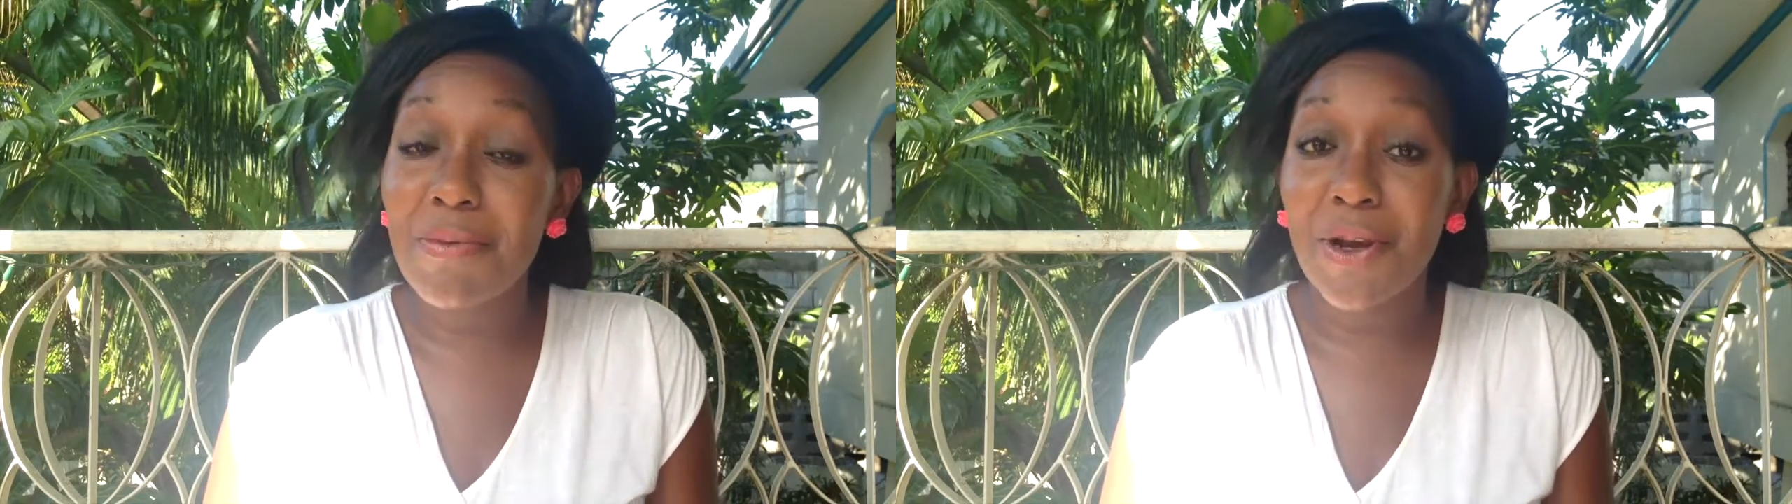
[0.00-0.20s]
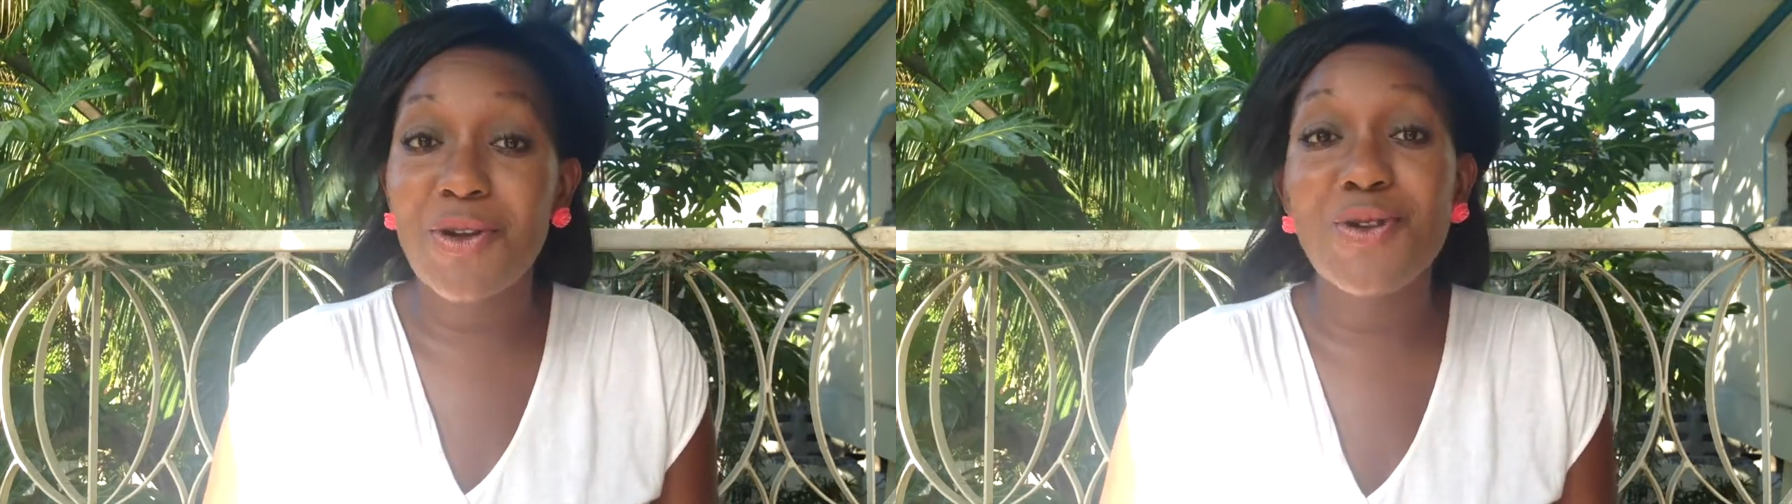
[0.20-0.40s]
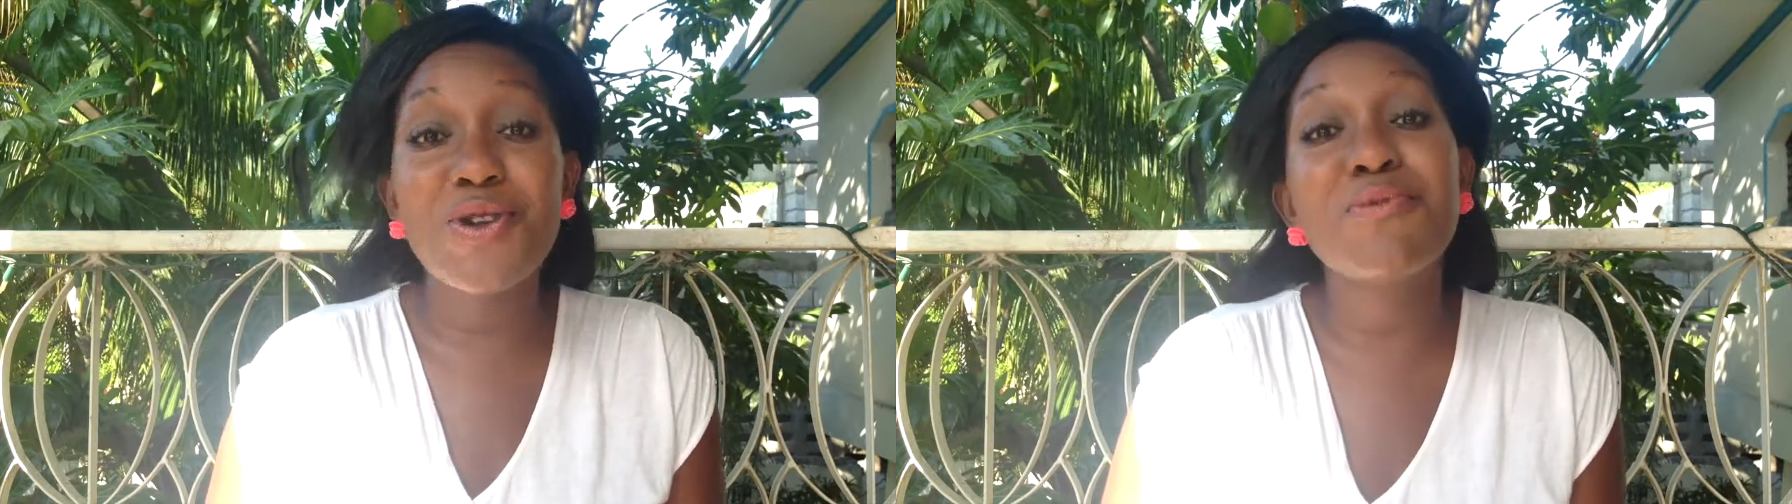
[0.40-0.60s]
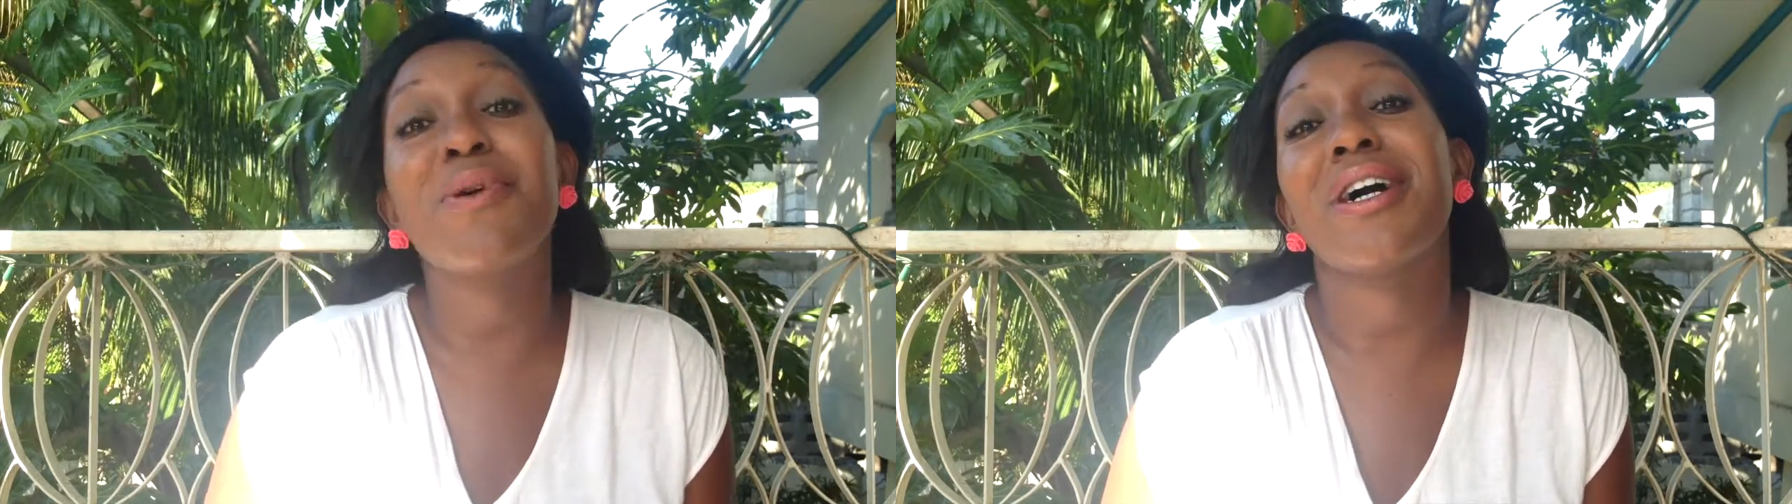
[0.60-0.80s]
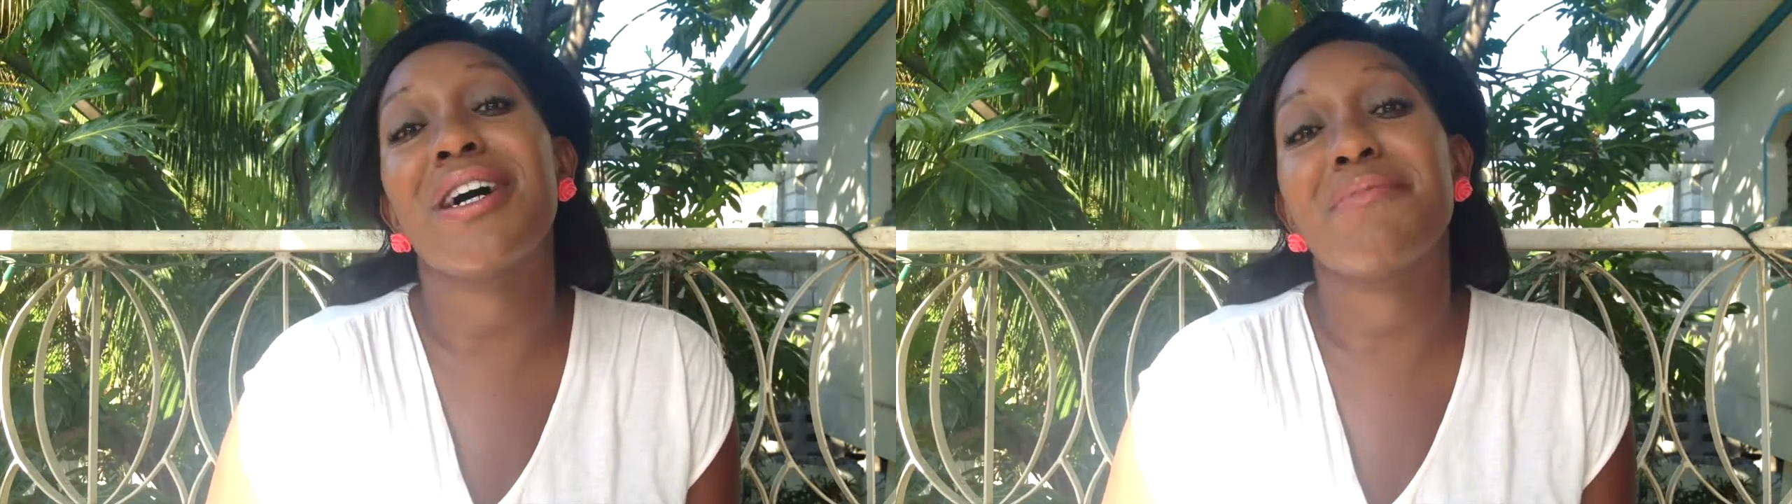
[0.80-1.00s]
about our new
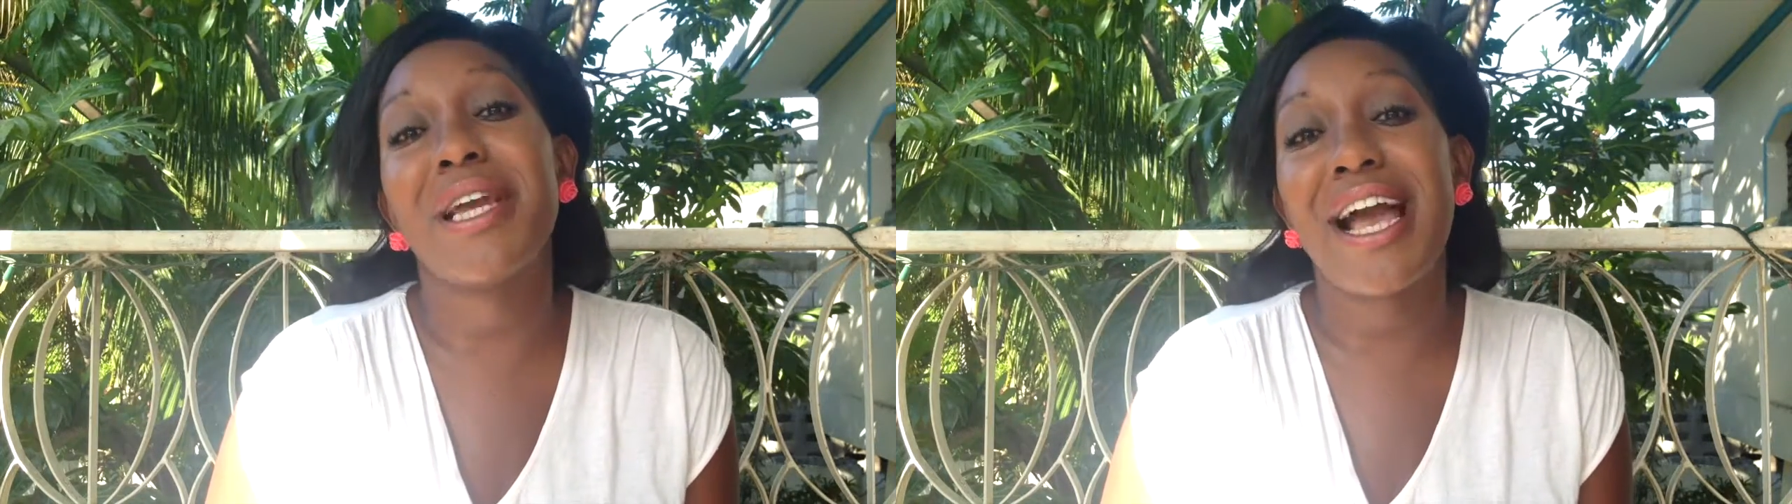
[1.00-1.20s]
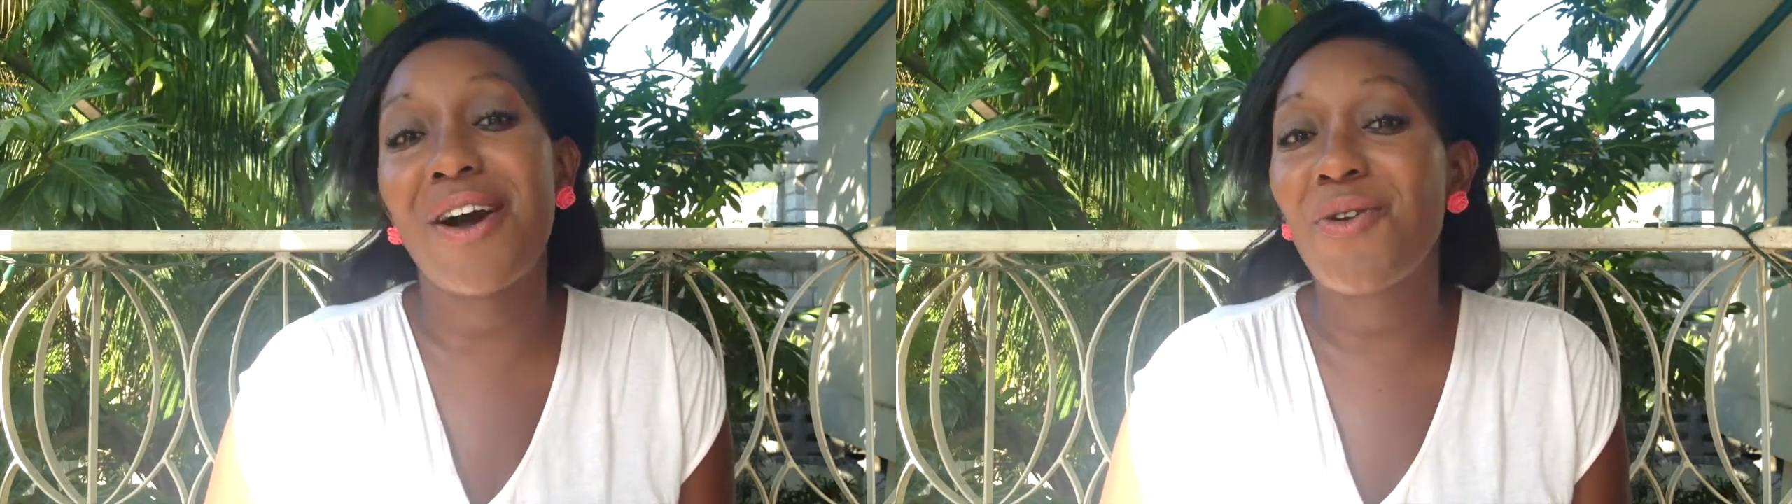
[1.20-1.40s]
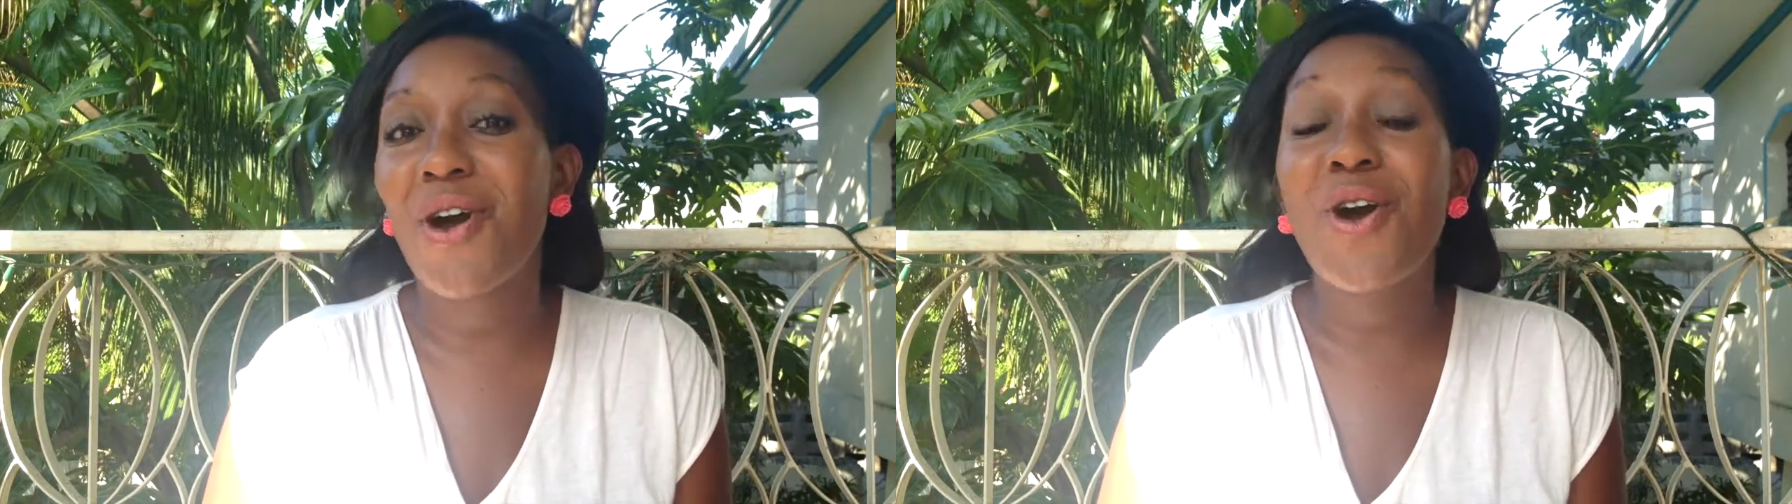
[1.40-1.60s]
book coming out,